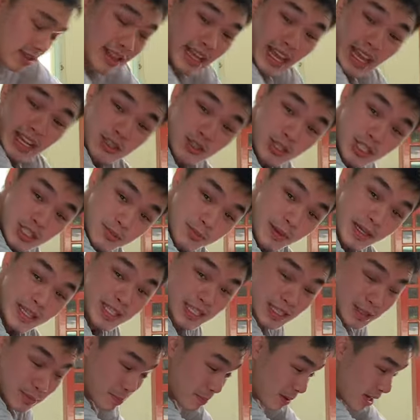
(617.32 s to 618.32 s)
entry space
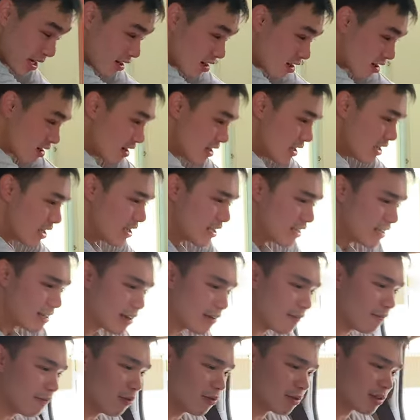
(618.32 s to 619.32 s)
is bigger.
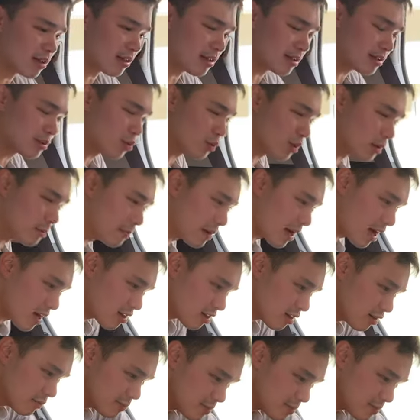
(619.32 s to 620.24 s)
Now folding this one back up,